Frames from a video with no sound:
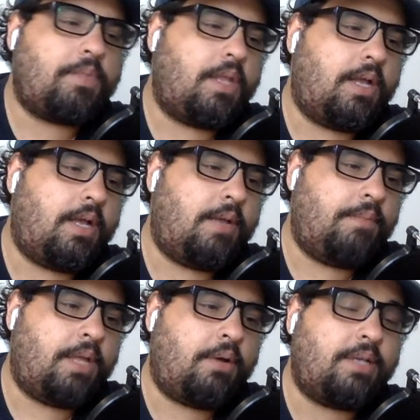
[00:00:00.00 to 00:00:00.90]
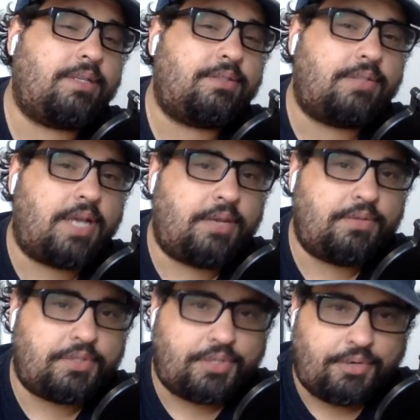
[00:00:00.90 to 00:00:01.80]
Now I
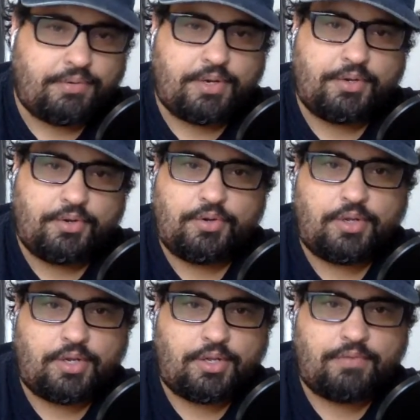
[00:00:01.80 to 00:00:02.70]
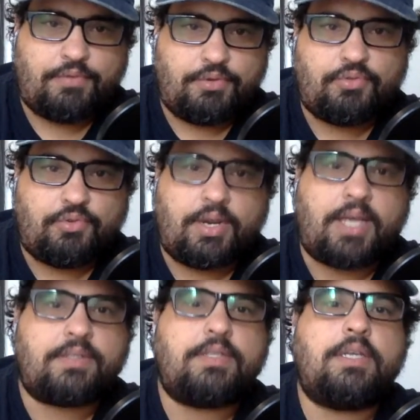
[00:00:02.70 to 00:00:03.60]
discovered a lot of new
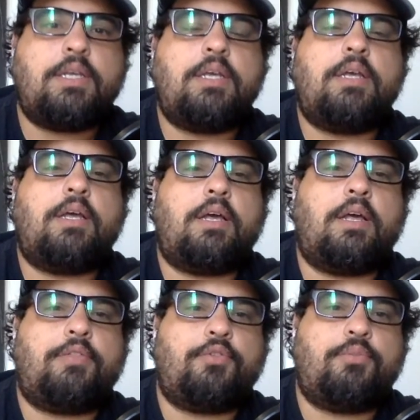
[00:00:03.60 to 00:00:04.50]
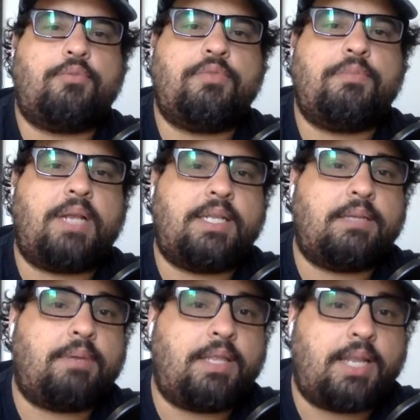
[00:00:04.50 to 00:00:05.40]
tracks through the movie
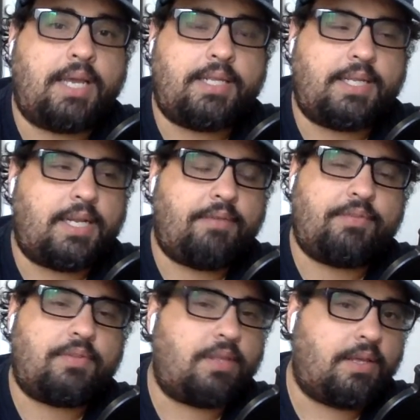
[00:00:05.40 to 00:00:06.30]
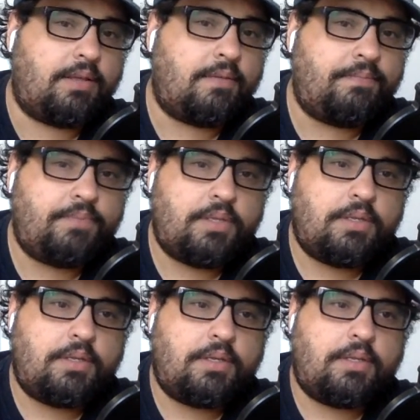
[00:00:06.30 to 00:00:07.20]
Blinded by the Light, and I have to say
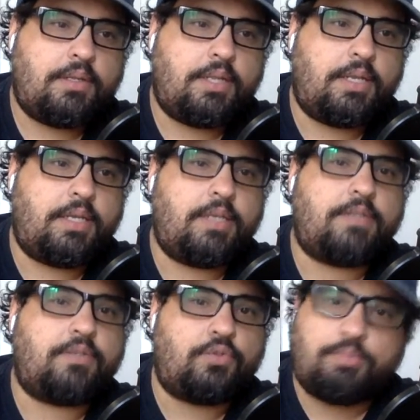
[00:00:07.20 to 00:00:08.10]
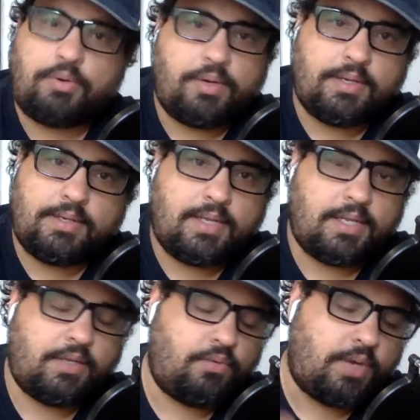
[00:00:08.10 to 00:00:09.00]
that he is a true poet
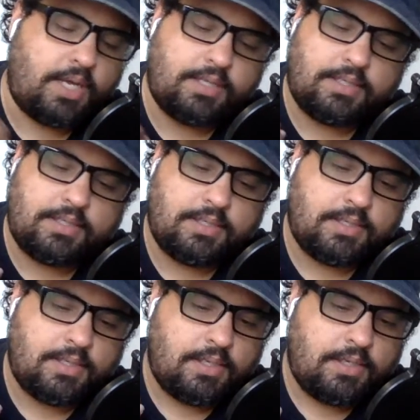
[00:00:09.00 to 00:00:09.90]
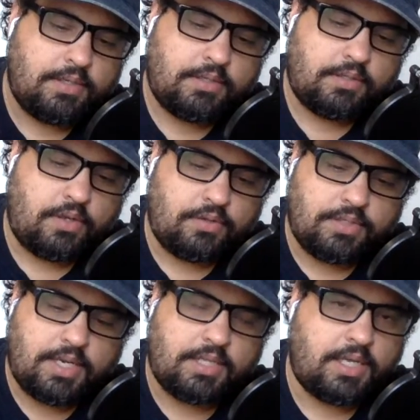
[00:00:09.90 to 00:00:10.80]
and he writes songs
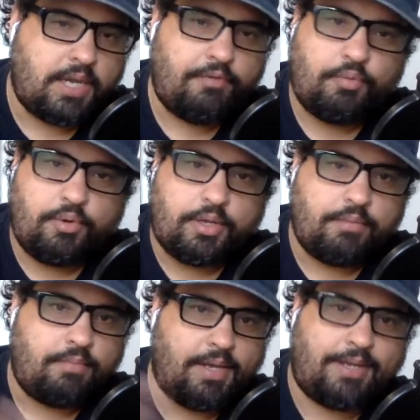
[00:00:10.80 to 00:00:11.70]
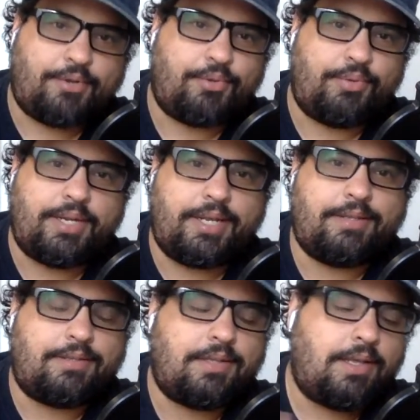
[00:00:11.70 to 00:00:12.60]
that I think every working man could relate.